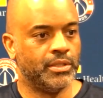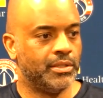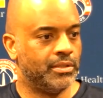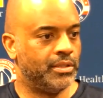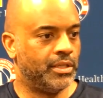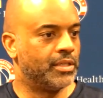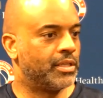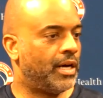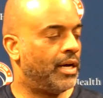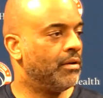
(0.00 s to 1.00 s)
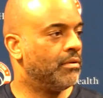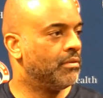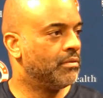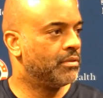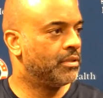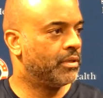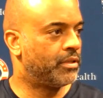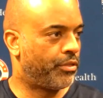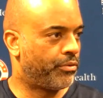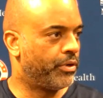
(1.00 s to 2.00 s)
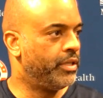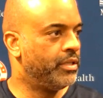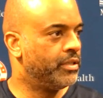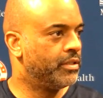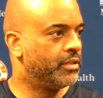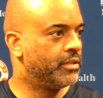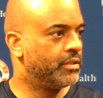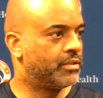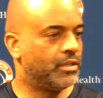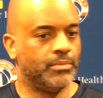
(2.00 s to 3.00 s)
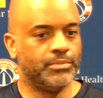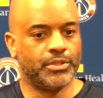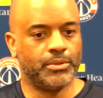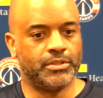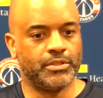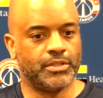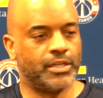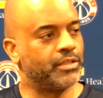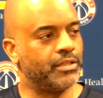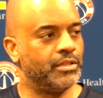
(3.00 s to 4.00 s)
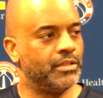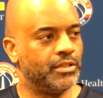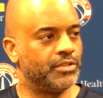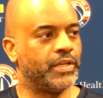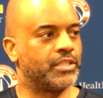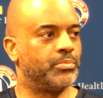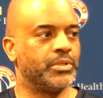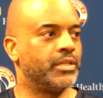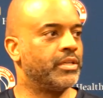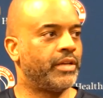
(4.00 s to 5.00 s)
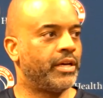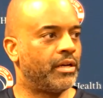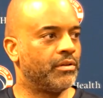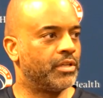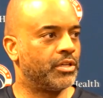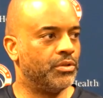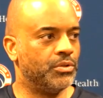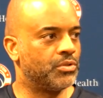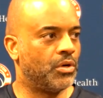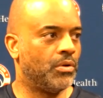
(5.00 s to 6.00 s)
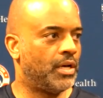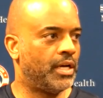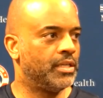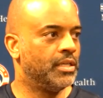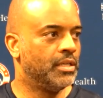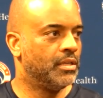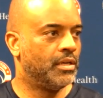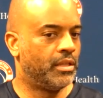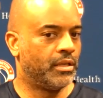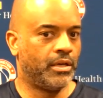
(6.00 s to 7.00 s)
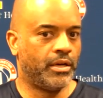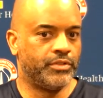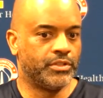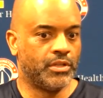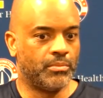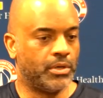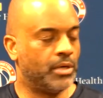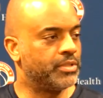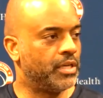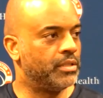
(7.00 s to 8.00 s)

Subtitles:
Denny and Kyle, you know, at the 3 some. So it's just like there's flexibility in that. I don't think you lose a whole lot. I think you have just nothing but upside.